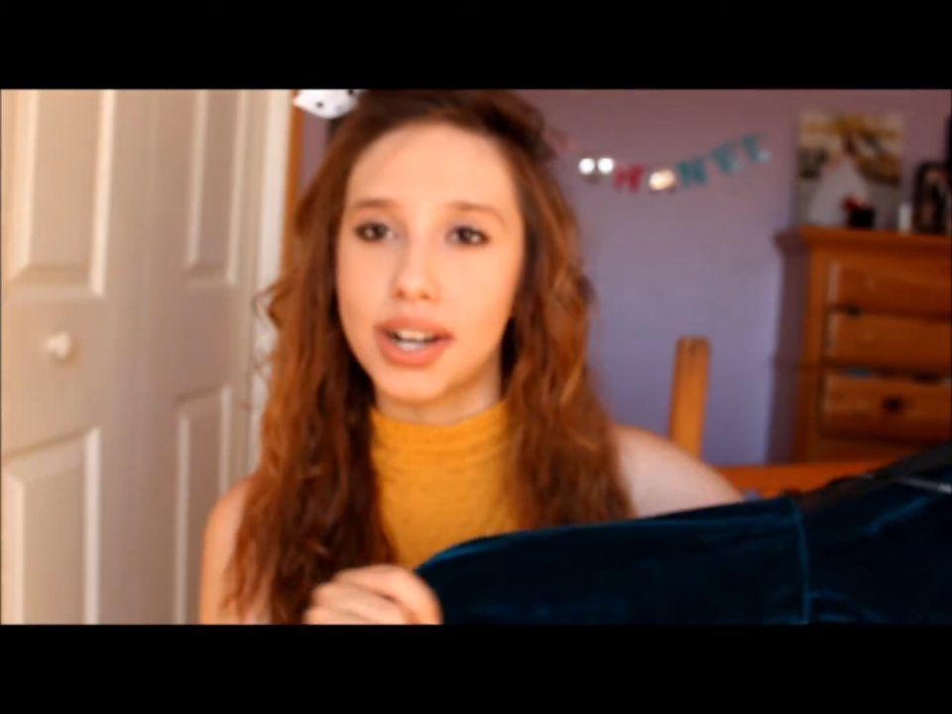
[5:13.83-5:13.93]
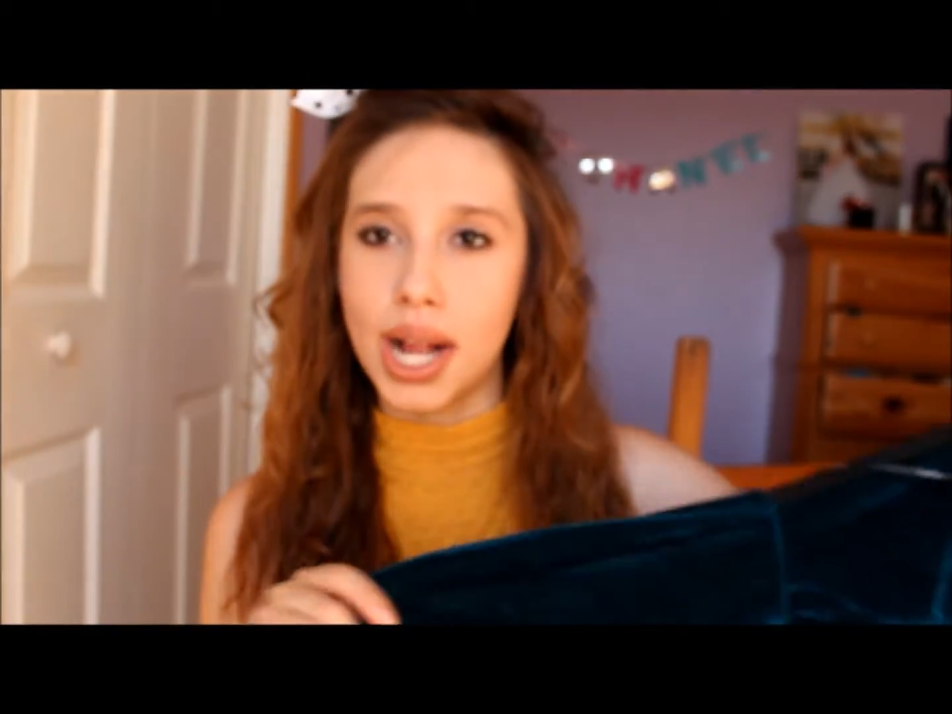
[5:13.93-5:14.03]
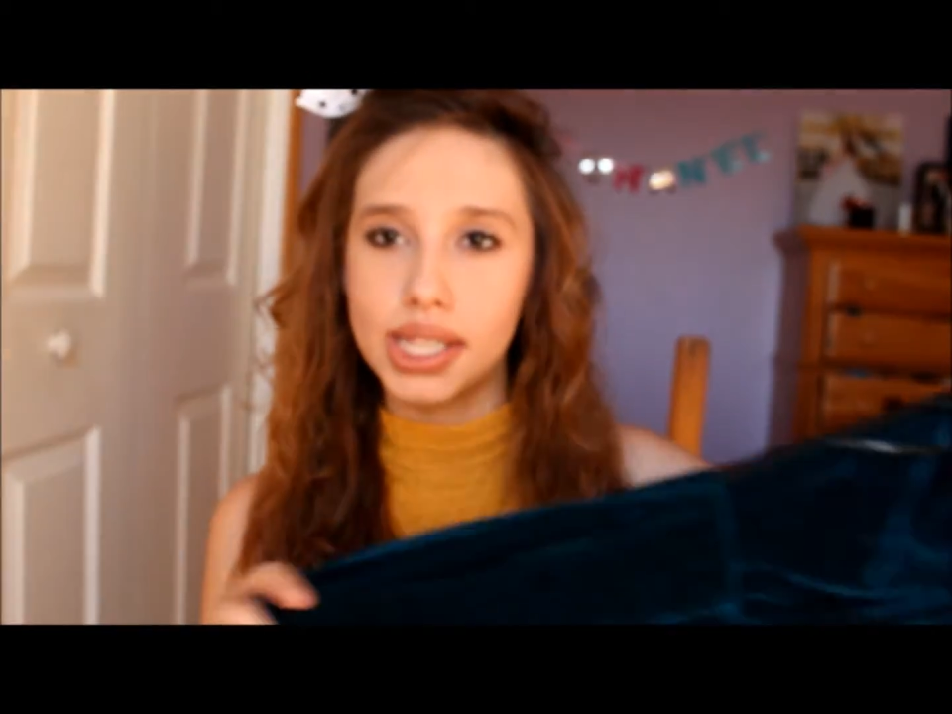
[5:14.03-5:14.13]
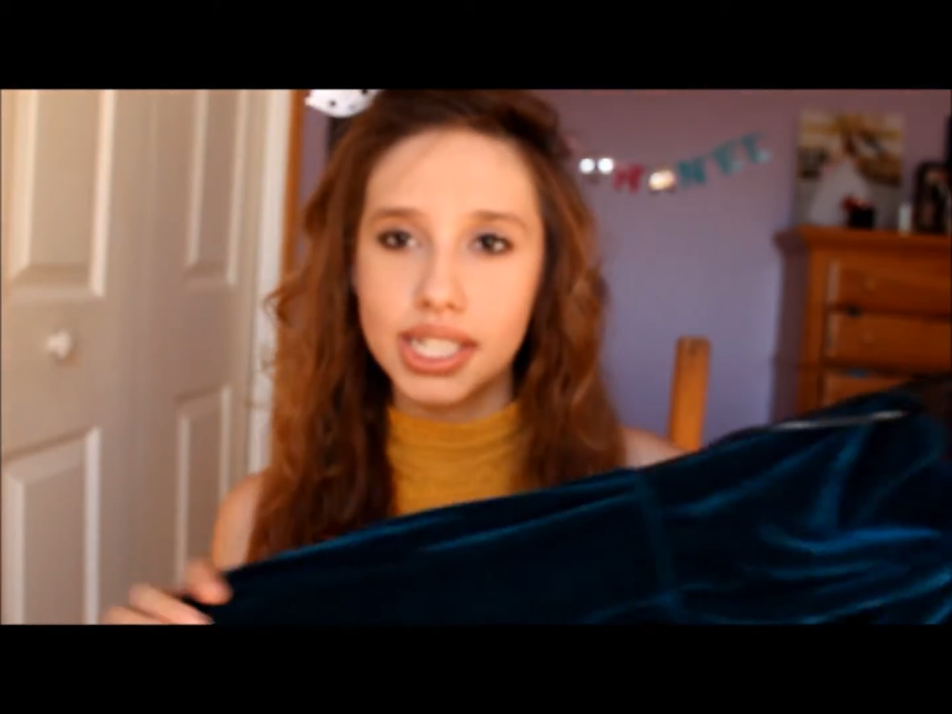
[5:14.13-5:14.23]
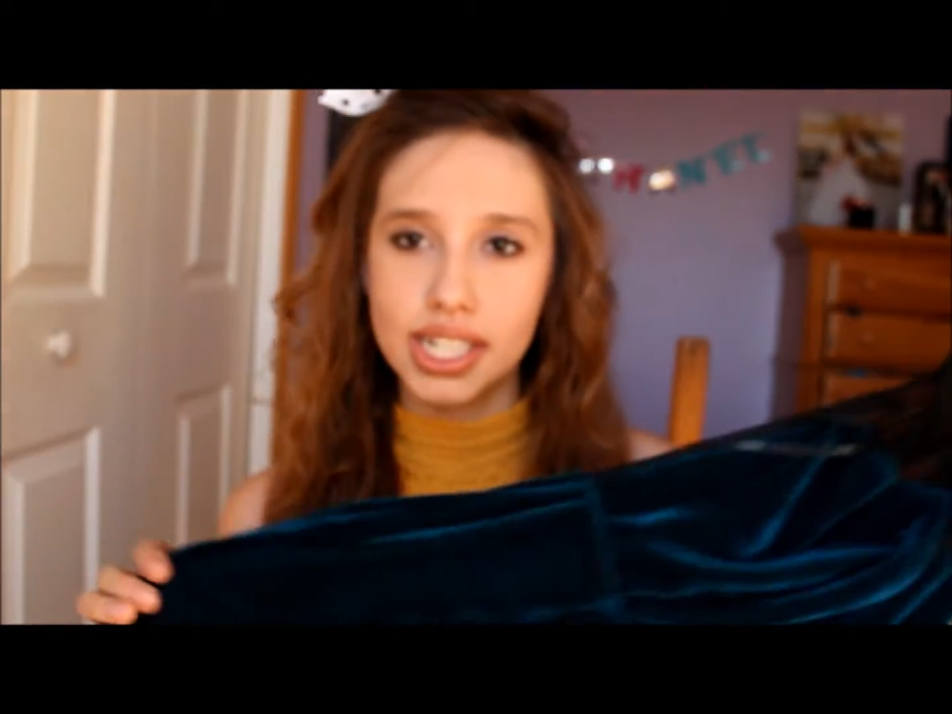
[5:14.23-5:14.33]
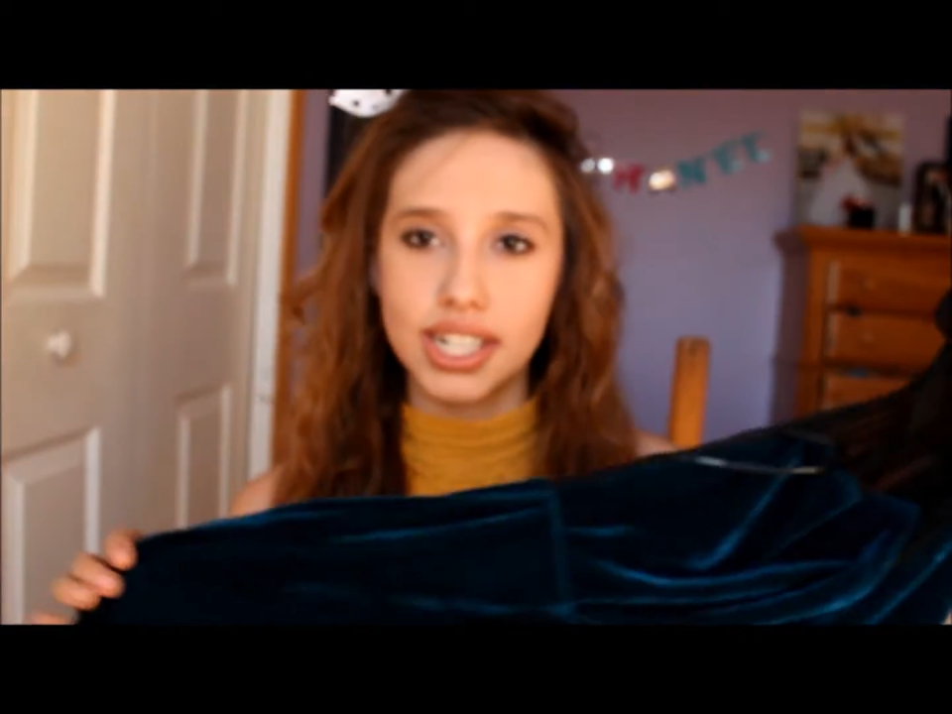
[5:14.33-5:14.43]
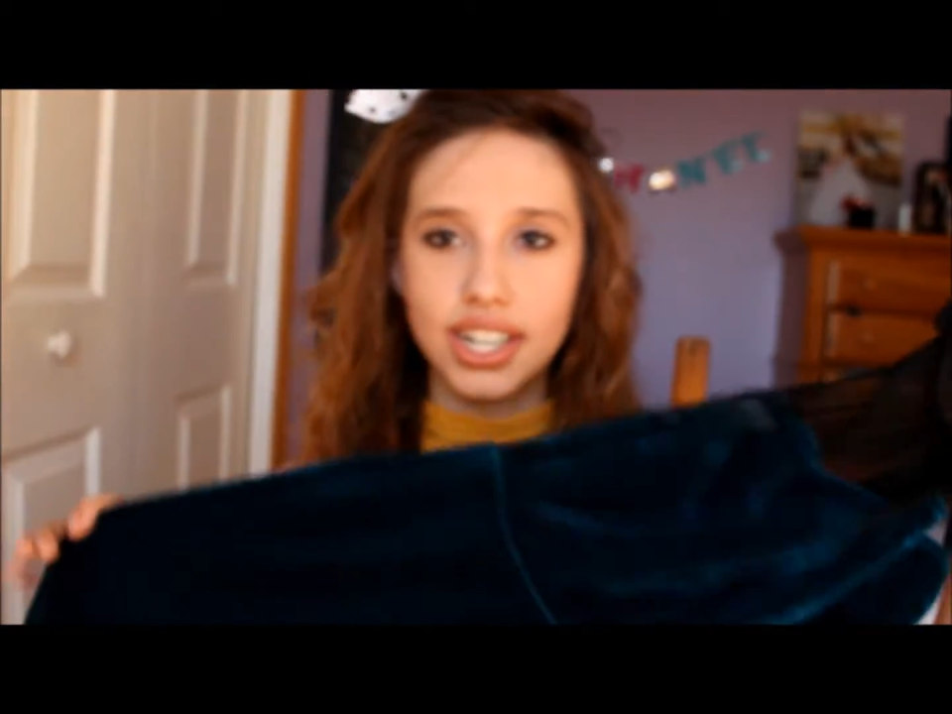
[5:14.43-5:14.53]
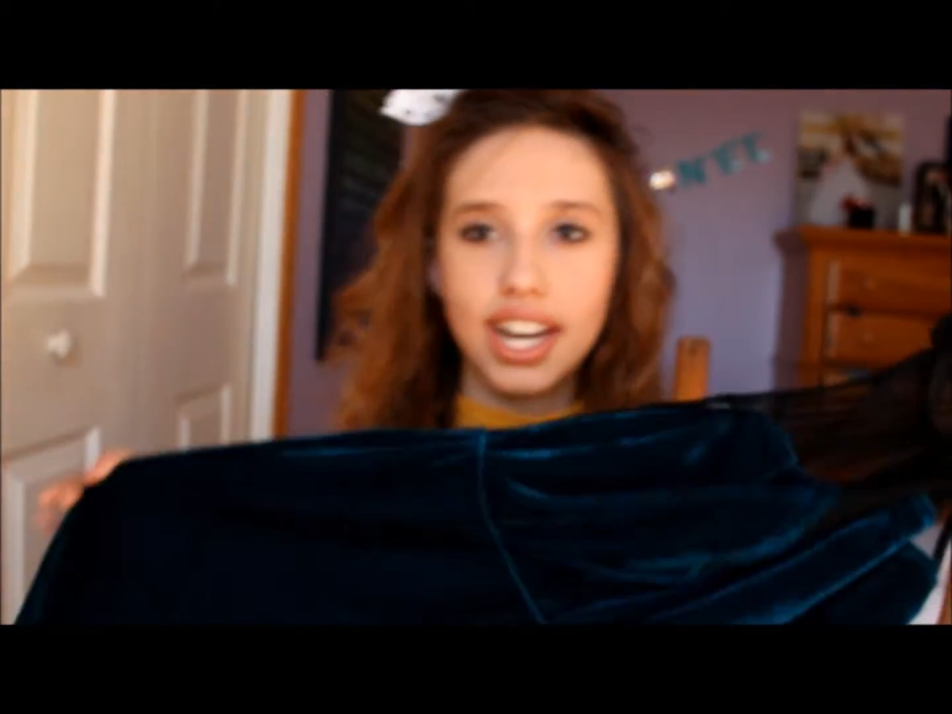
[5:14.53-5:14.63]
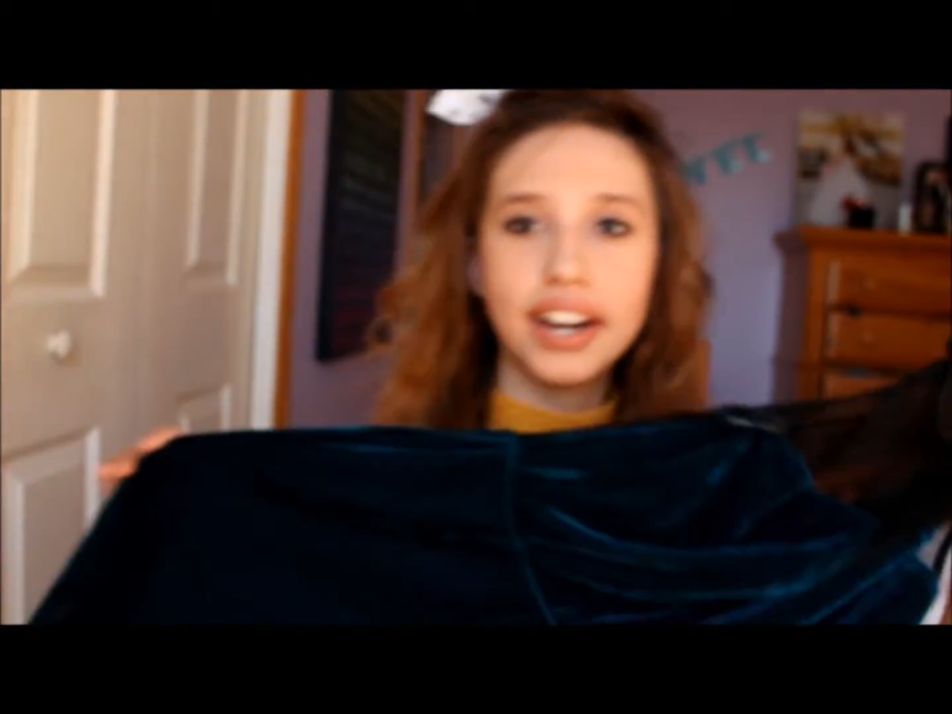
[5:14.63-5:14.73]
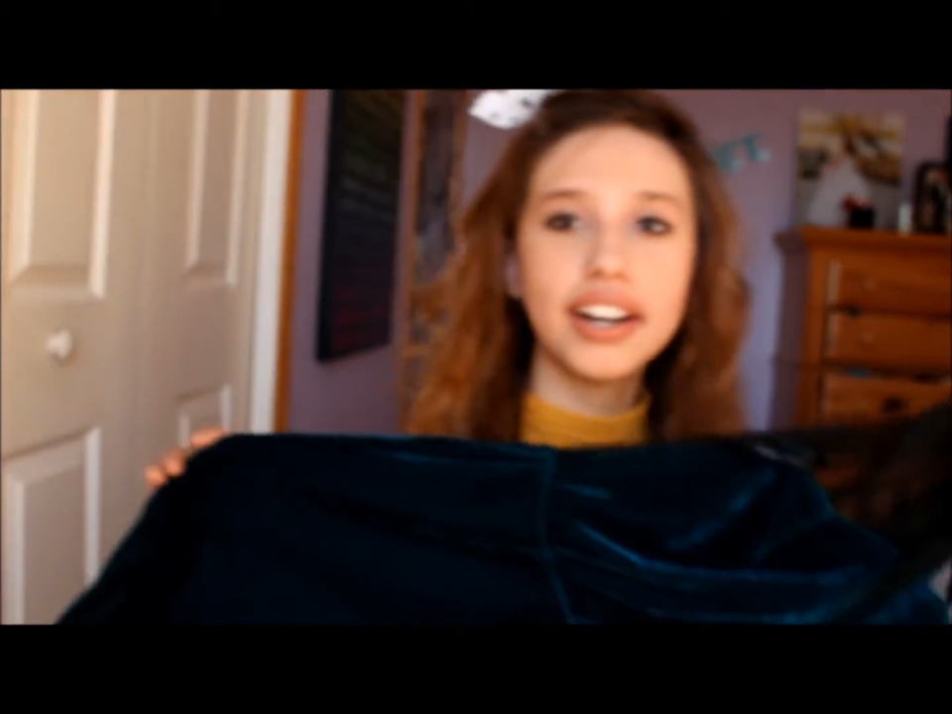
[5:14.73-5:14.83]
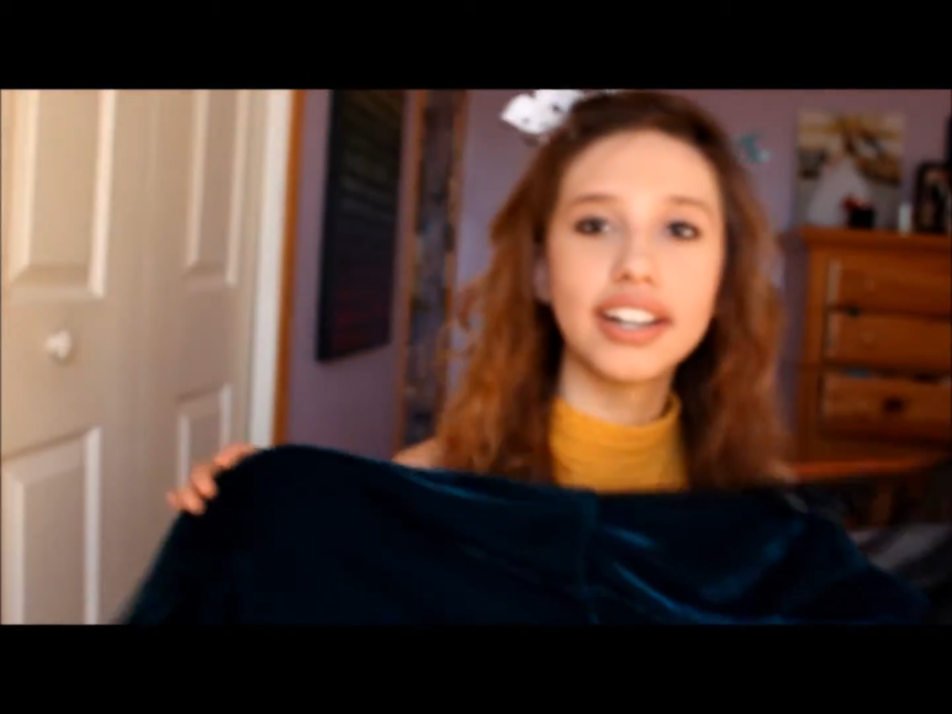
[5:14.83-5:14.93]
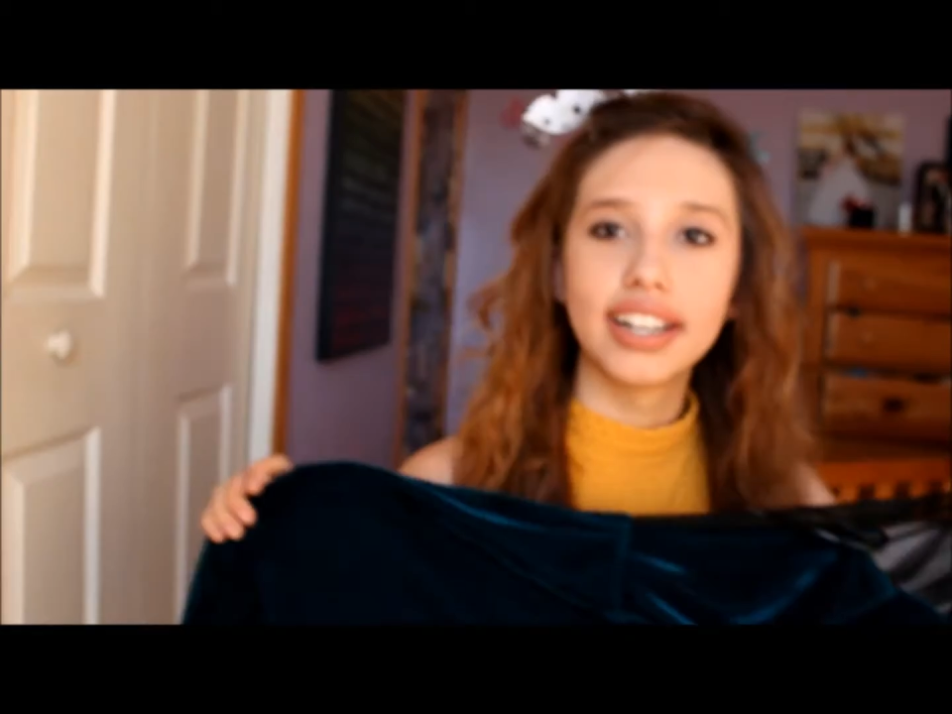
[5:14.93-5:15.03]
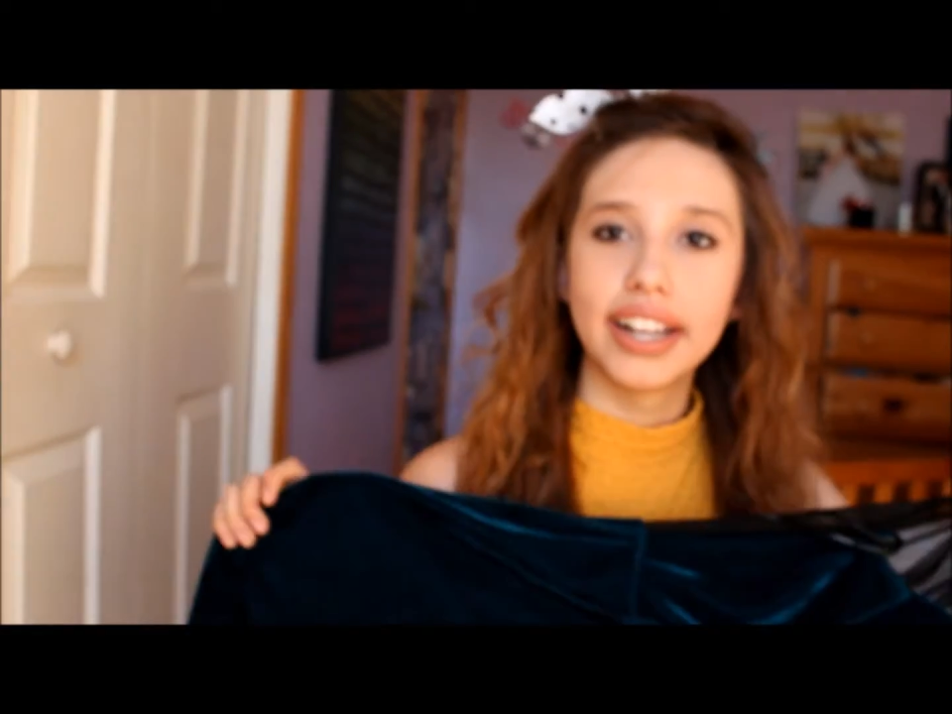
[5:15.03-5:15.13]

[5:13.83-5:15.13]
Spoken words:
Kylie Jenner hair.